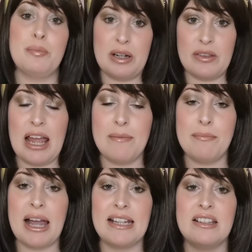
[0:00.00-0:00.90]
bear that in
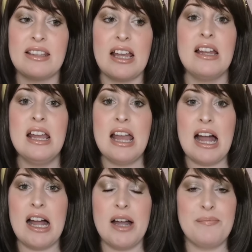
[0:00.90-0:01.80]
mind, that
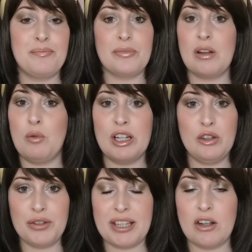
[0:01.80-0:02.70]
what it
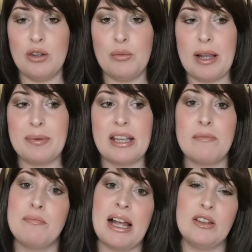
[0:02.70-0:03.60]
looks like on the website
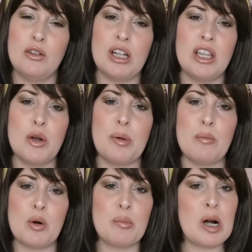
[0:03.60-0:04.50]
might look a little bit
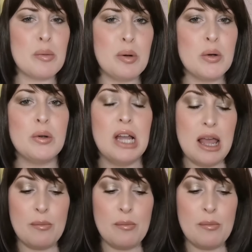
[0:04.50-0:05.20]
more purple,